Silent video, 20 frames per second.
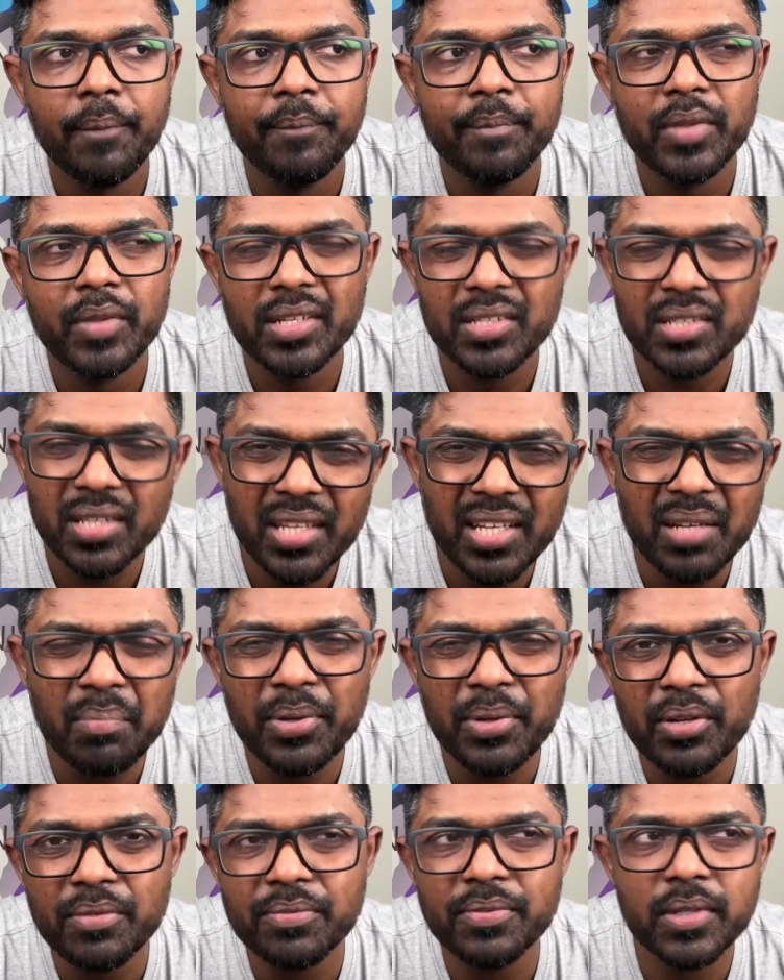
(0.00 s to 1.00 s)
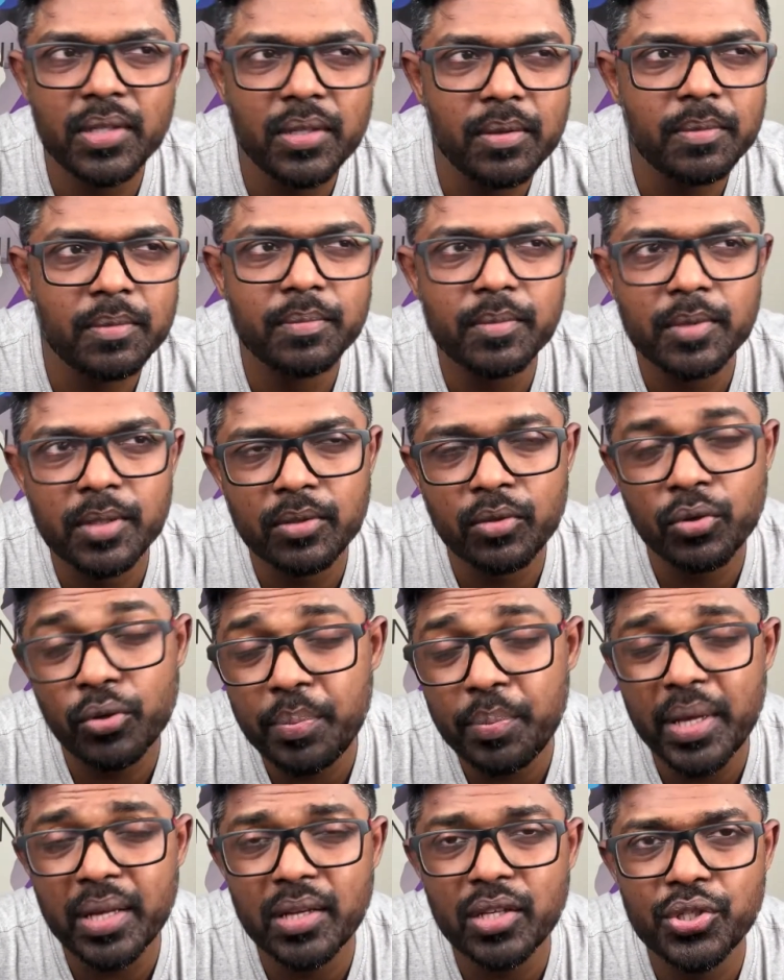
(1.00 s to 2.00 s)
There's a little bit of could
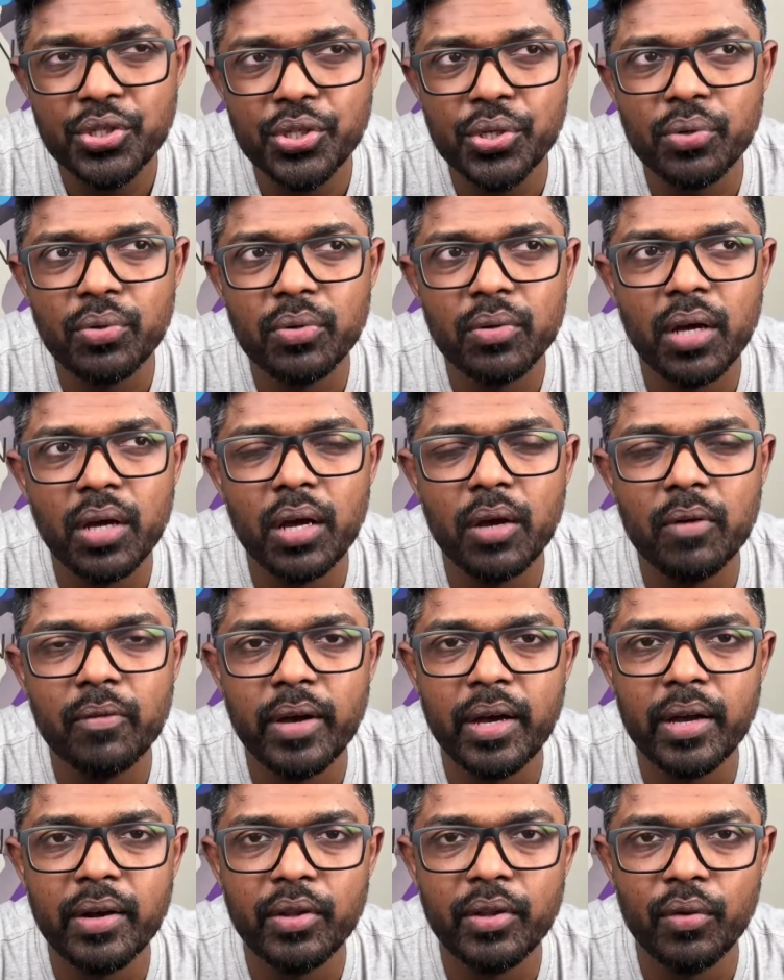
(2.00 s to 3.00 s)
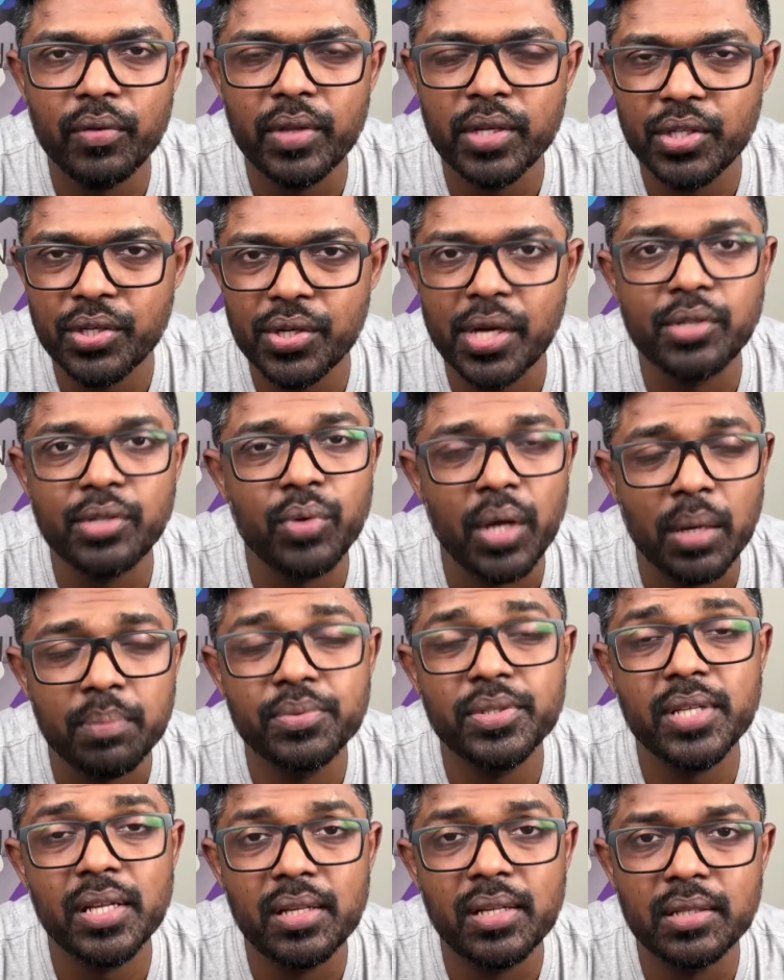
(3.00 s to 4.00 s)
be an issue where they try to
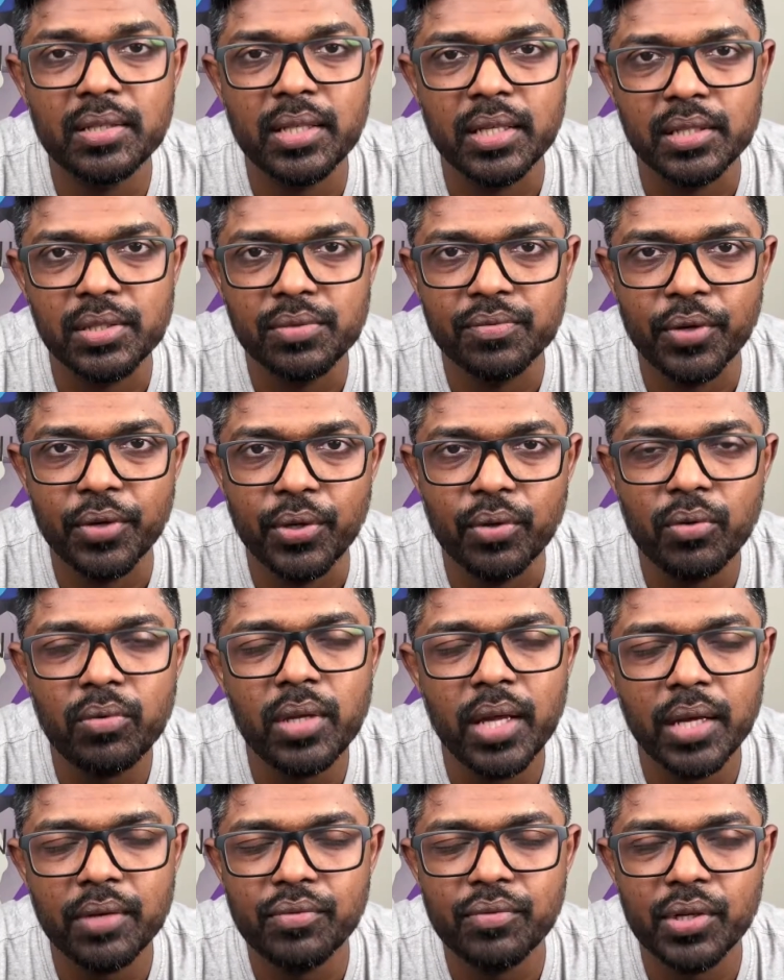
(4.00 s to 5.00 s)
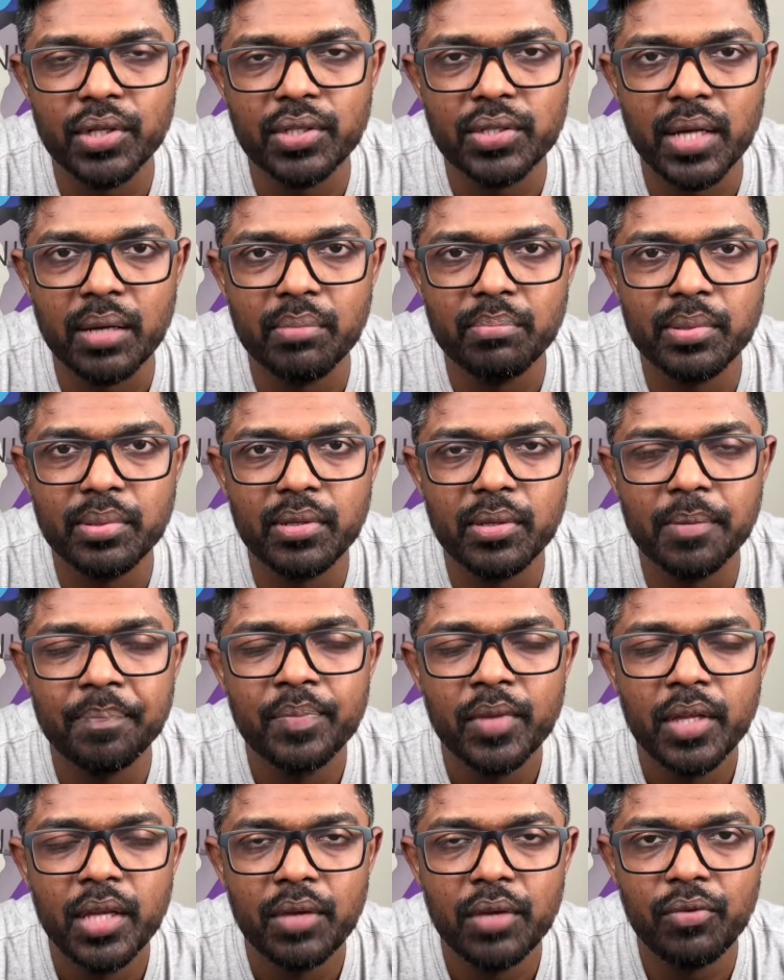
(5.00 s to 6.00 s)
upsell things for you. Like for example,
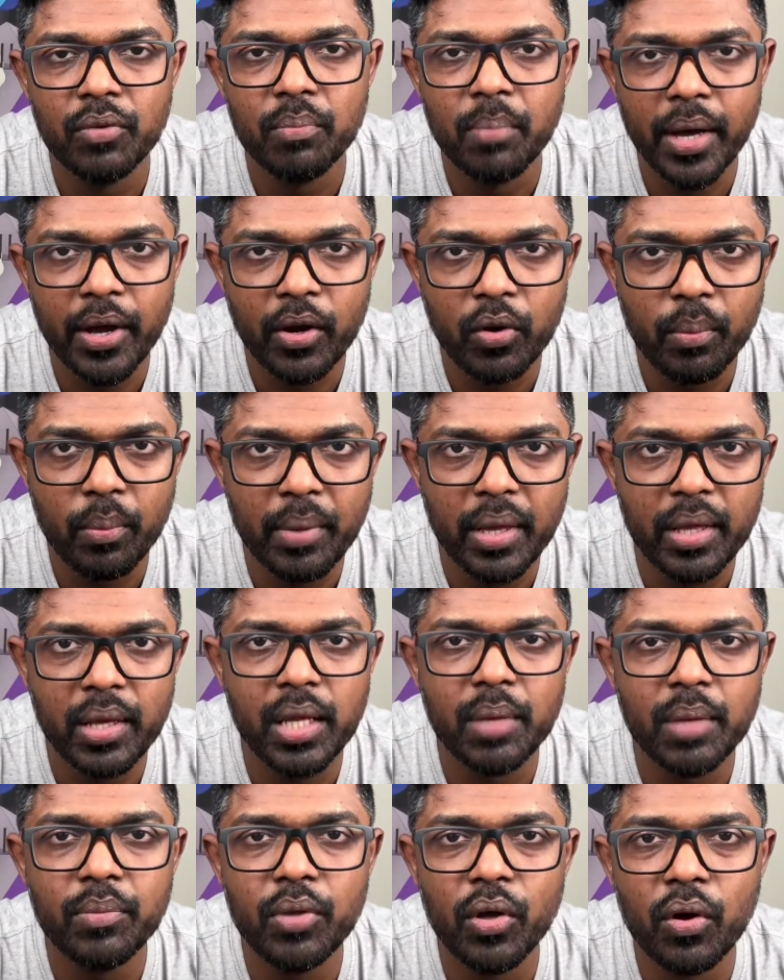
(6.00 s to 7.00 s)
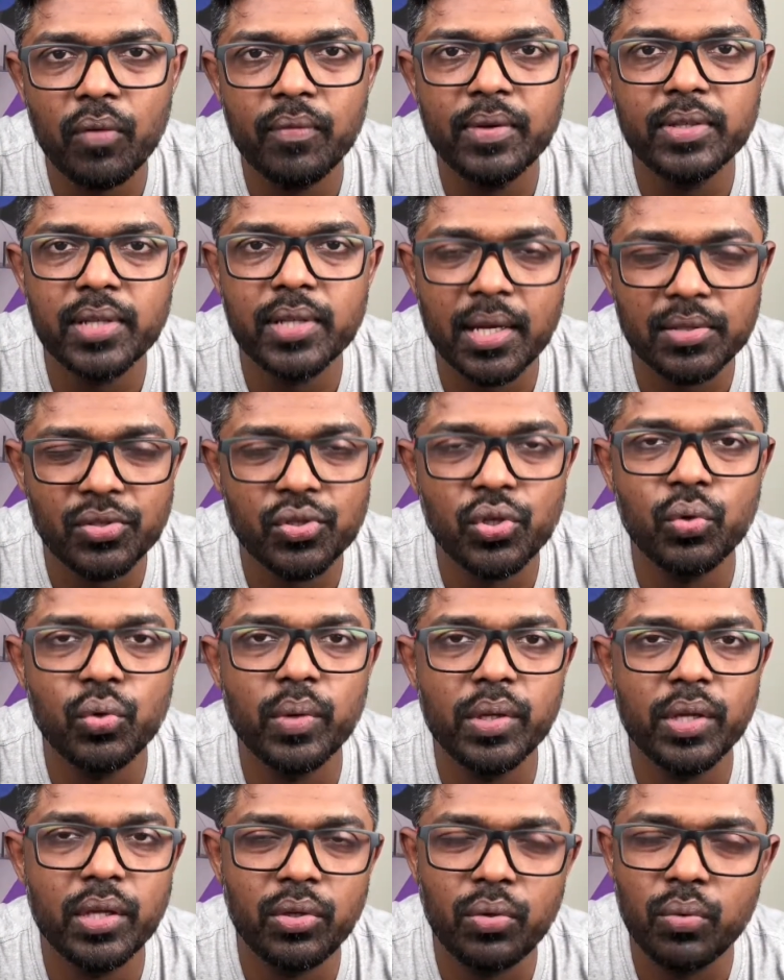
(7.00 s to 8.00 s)
if you buy a domain name, they always ask you
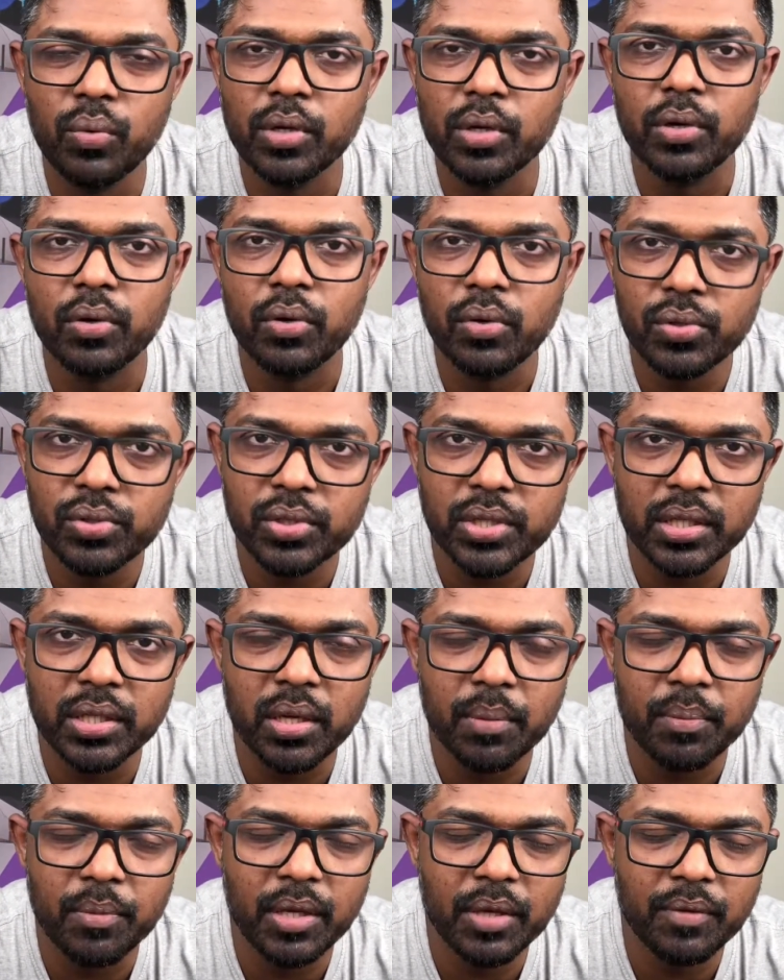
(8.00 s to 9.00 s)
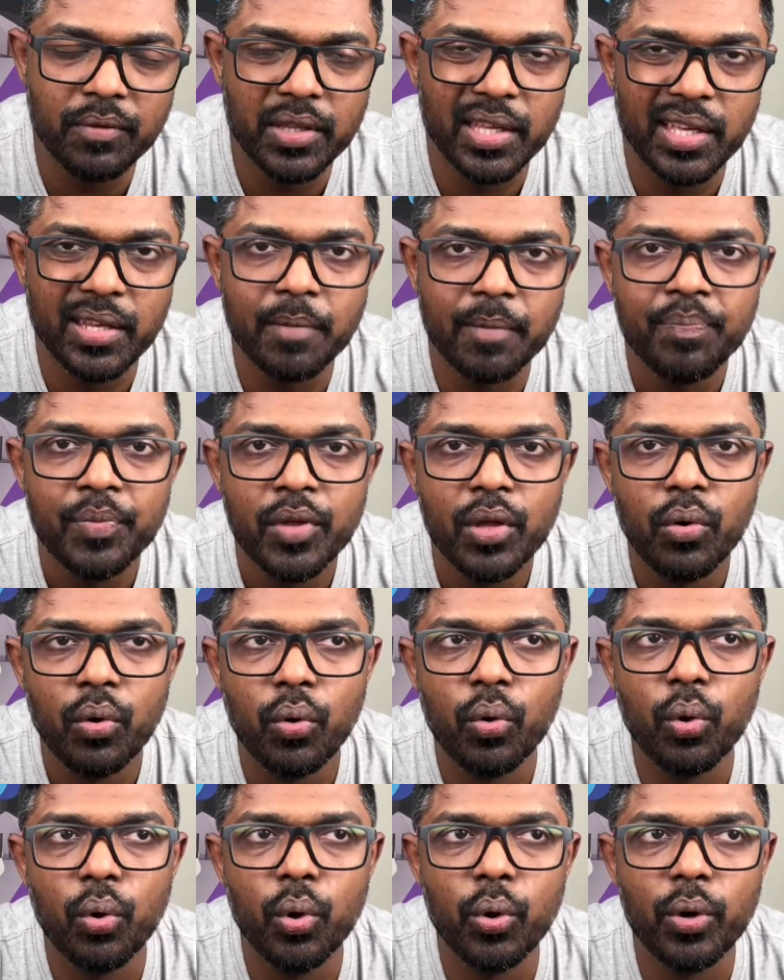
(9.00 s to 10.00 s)
whether you want a hosting coming with it,
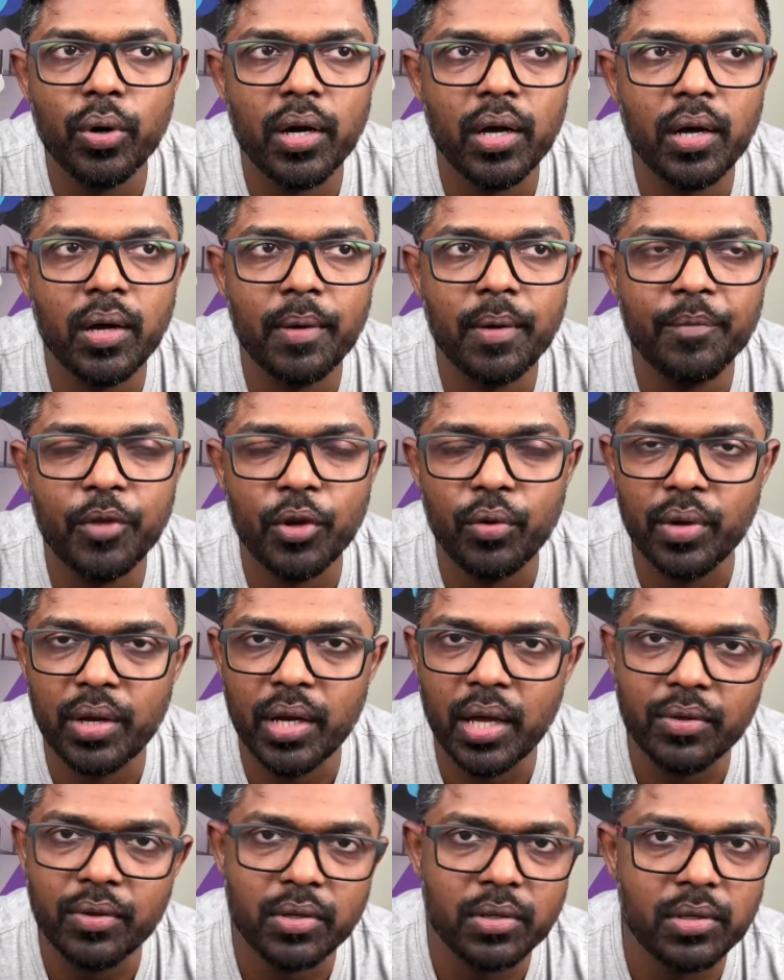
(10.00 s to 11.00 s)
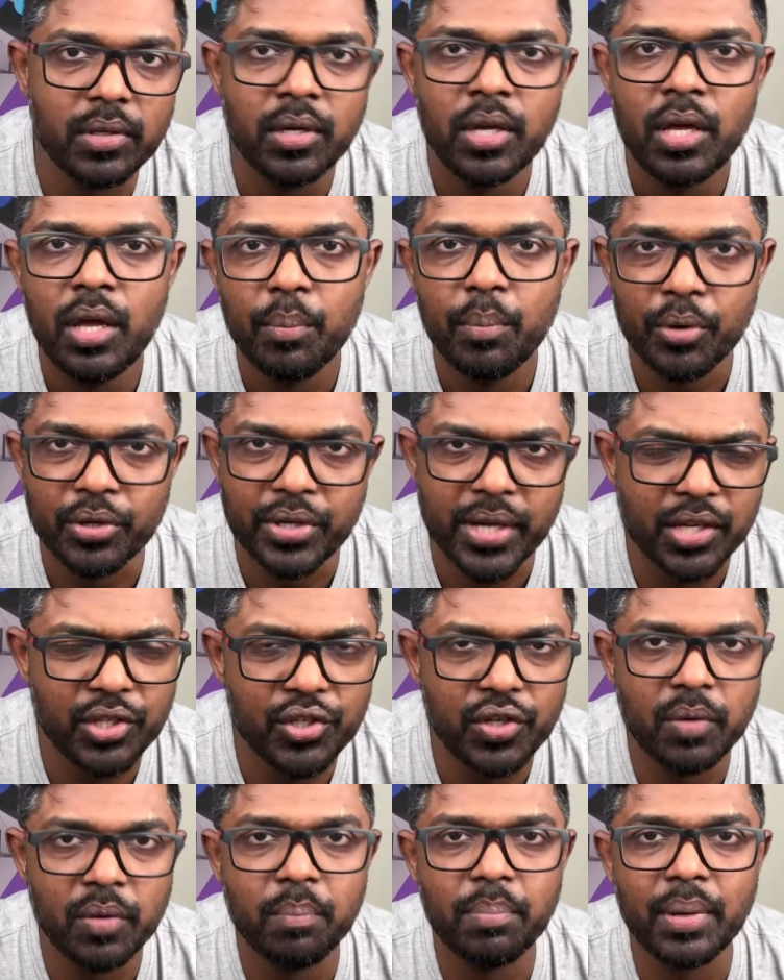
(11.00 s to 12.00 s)
or another
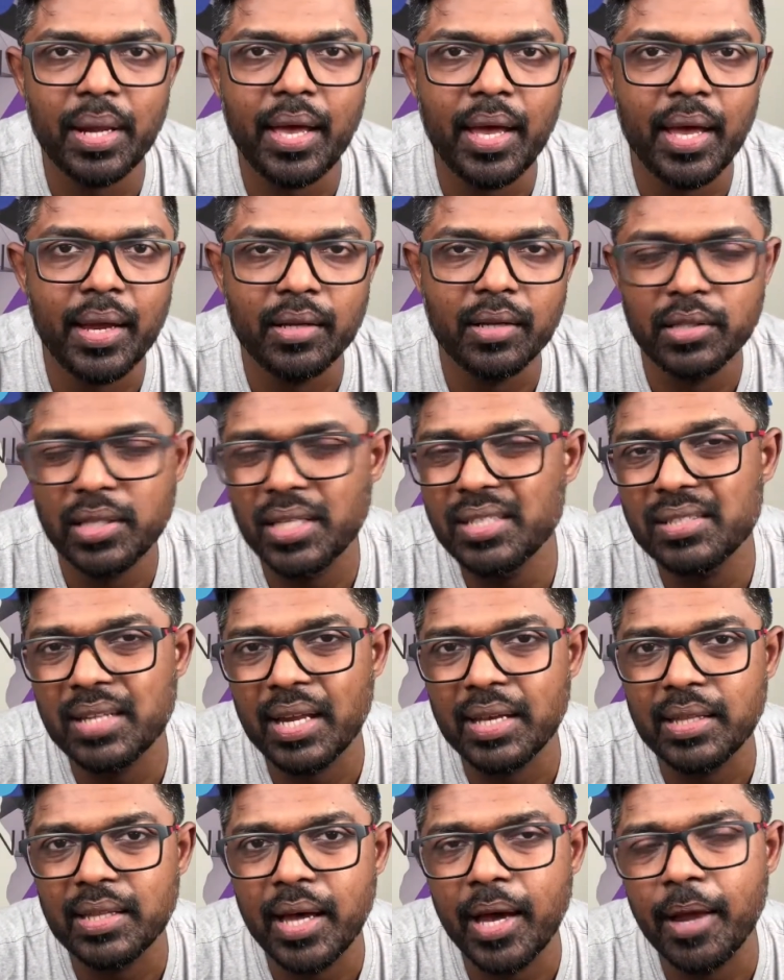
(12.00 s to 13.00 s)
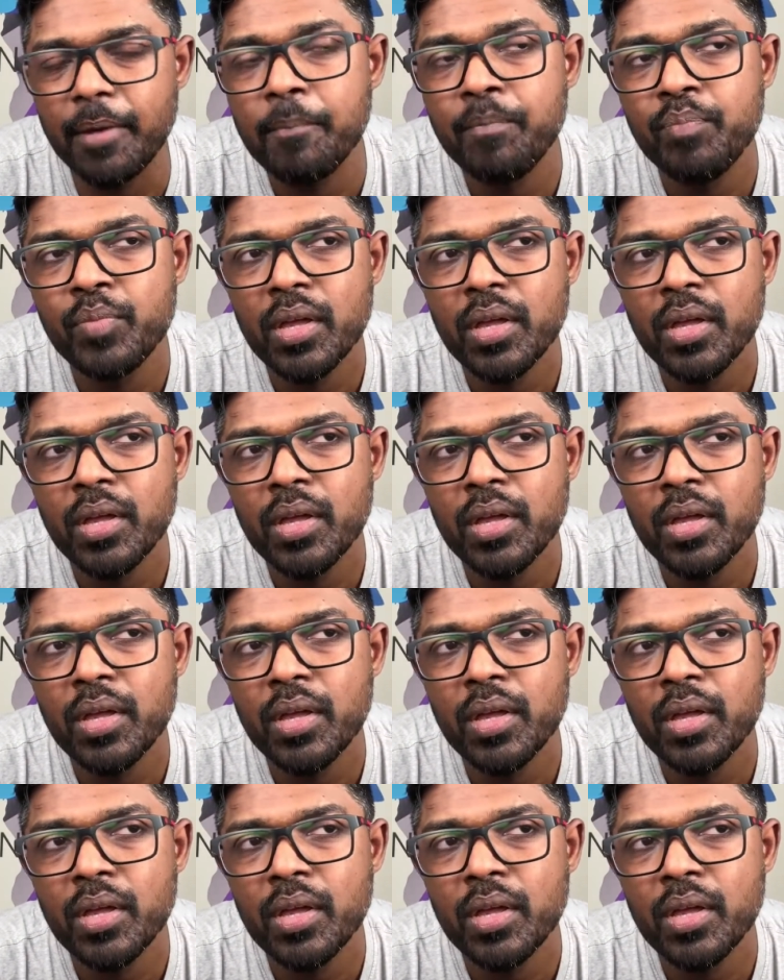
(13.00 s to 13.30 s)
protection plan and things like that.